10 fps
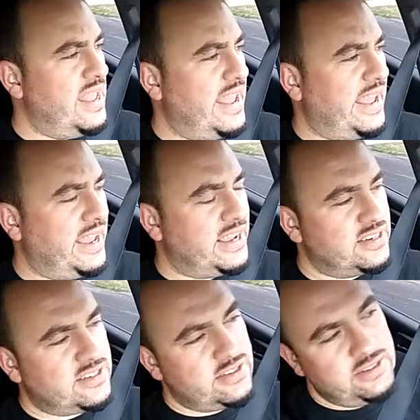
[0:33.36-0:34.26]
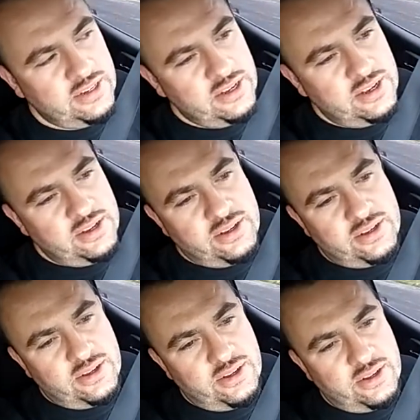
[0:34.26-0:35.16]
and
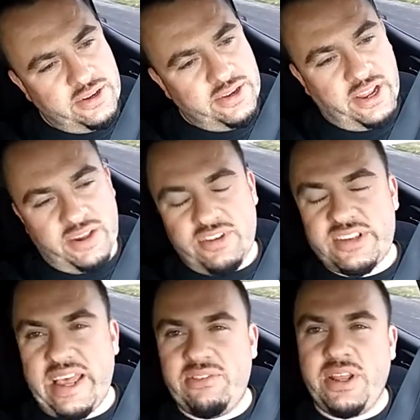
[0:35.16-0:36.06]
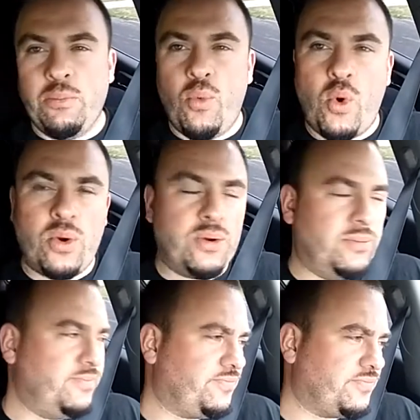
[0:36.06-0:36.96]
none of us have any more.
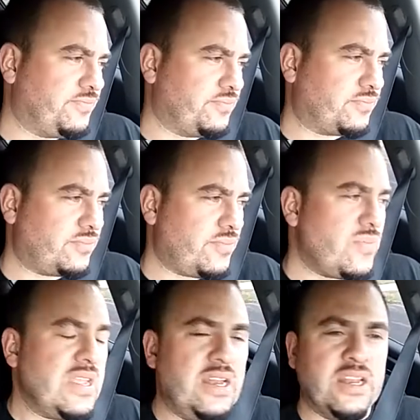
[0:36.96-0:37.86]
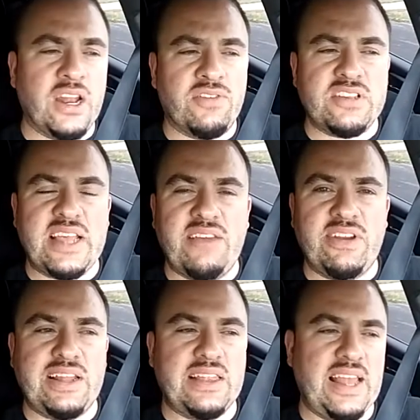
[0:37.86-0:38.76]
None of us have
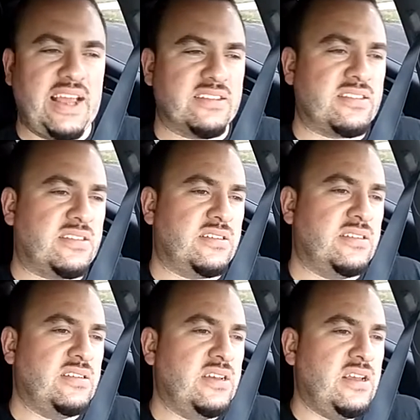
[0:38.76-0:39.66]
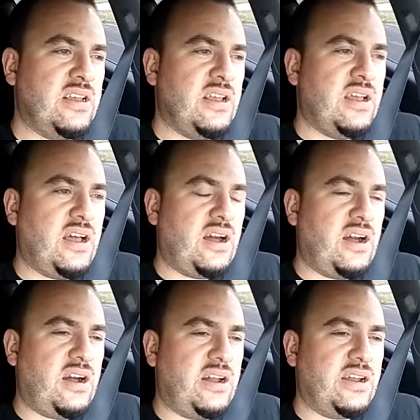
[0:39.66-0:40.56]
any less.
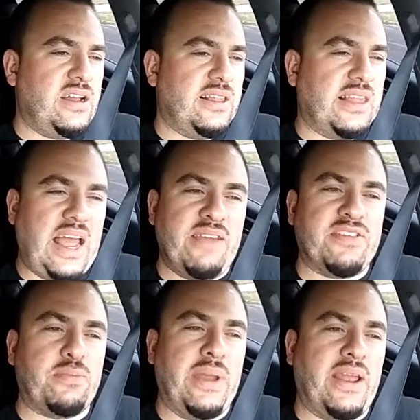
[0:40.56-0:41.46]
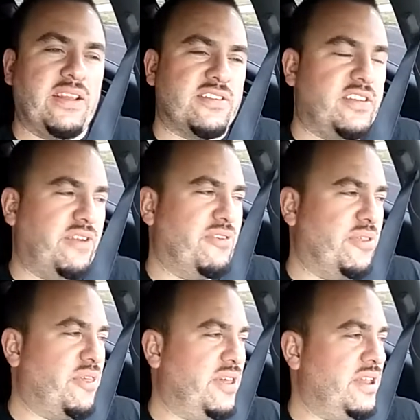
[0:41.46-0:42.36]
Lifespan is a
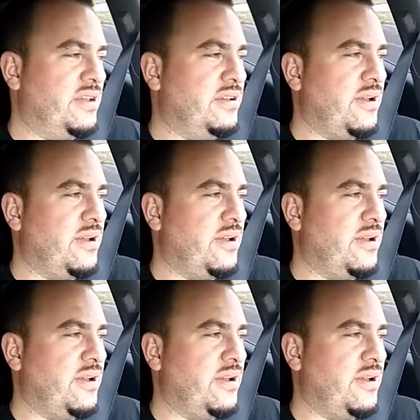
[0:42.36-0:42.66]
different thing.